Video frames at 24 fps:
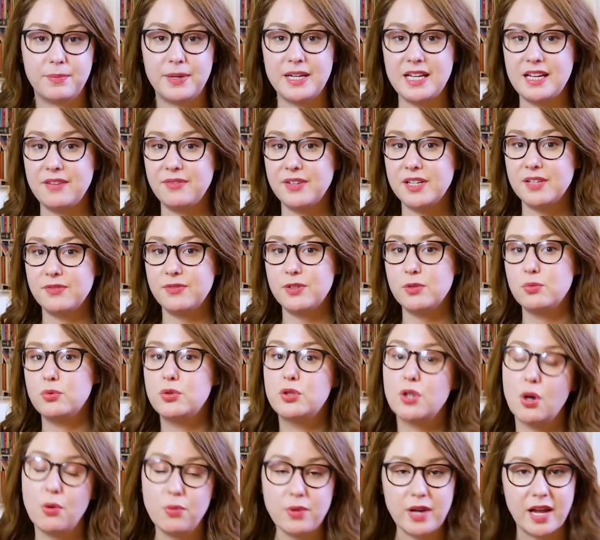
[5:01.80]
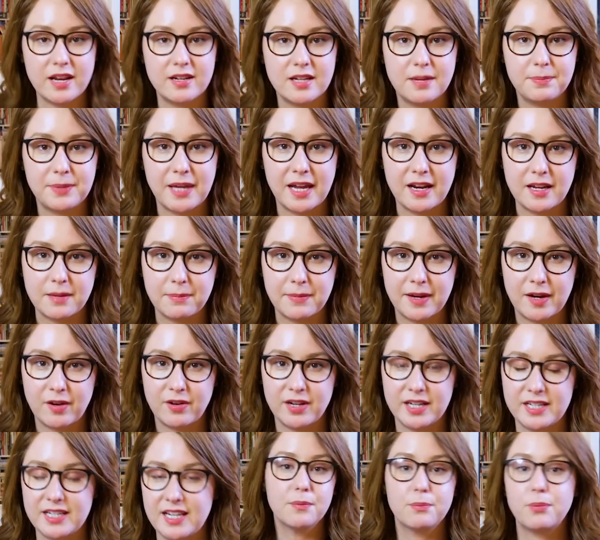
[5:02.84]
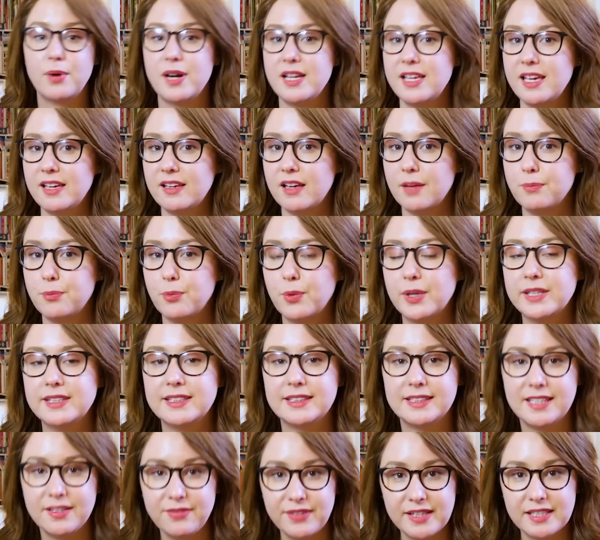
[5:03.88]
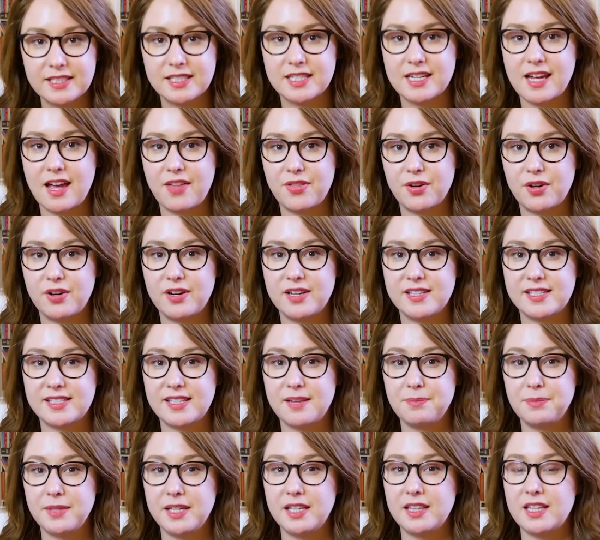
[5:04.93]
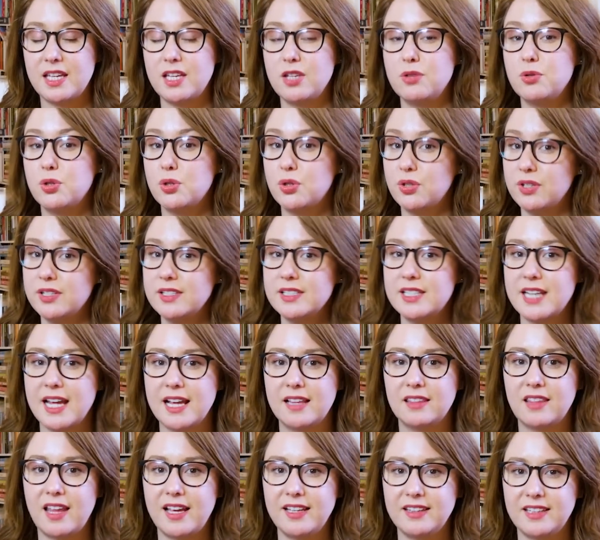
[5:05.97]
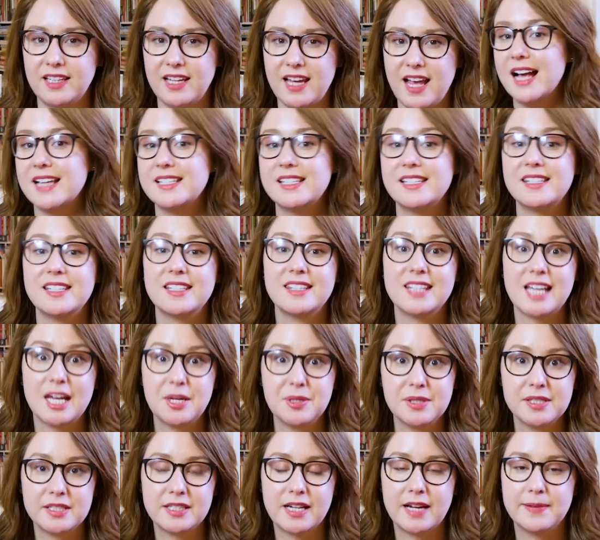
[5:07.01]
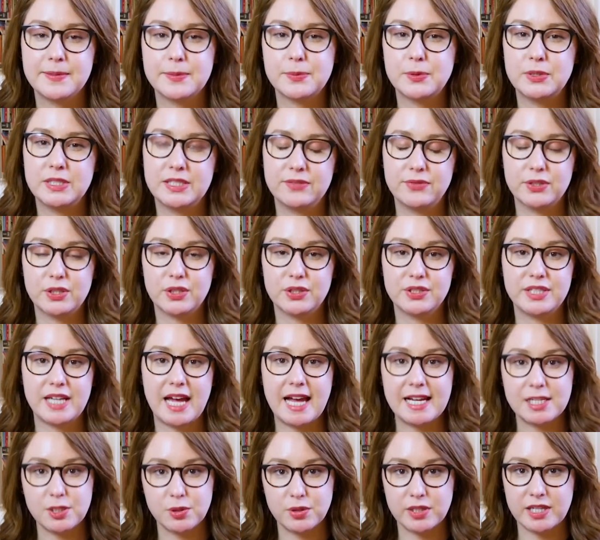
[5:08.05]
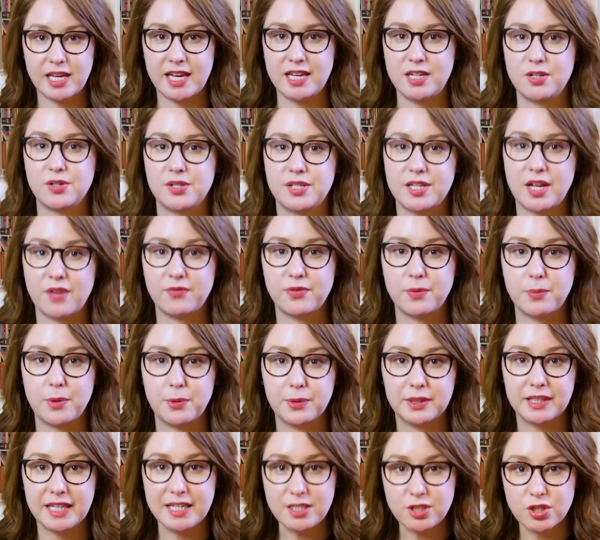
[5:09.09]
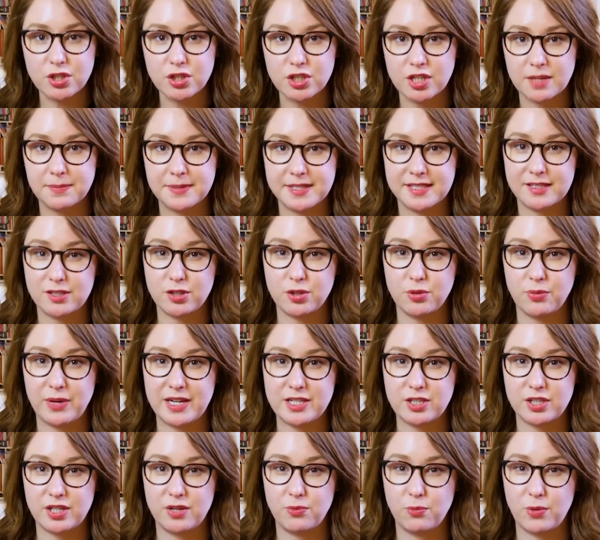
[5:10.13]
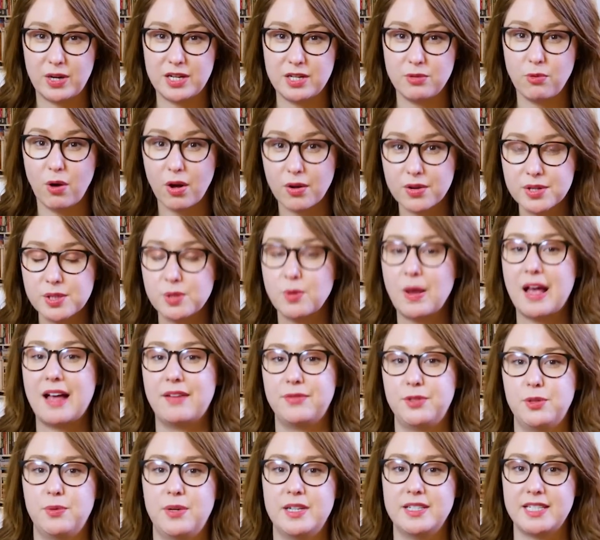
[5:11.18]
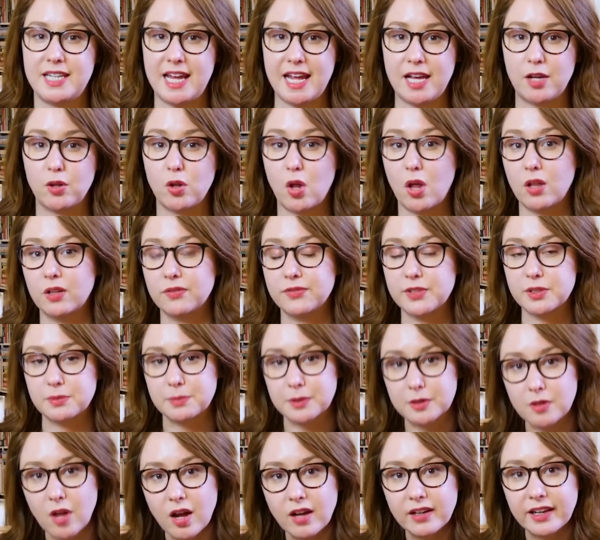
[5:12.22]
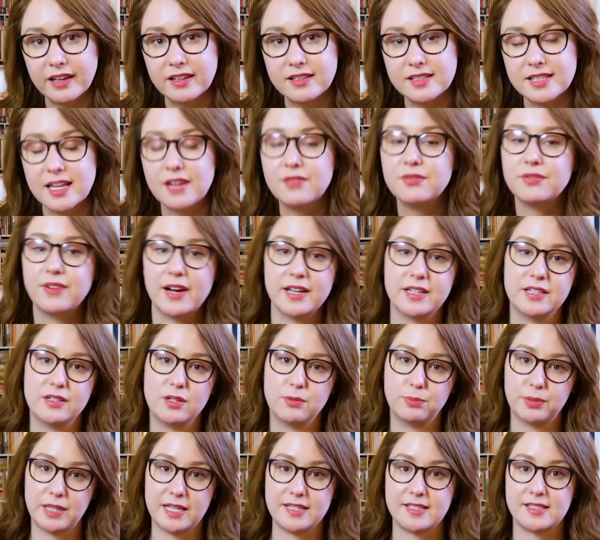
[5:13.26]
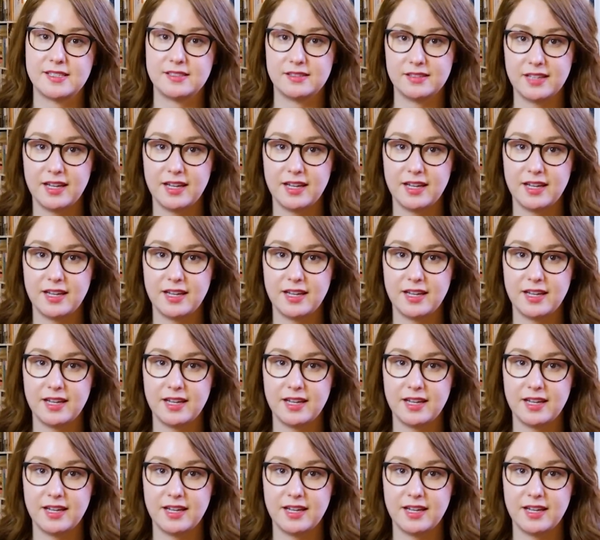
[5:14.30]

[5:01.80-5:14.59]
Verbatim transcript: But even if you don't end up getting married, breaking up when living together is something that you shouldn't take lightly, as it's 1,000 times more difficult to extricate yourself from a relationship situation when you also have to untangle all of your belongings and find a new place to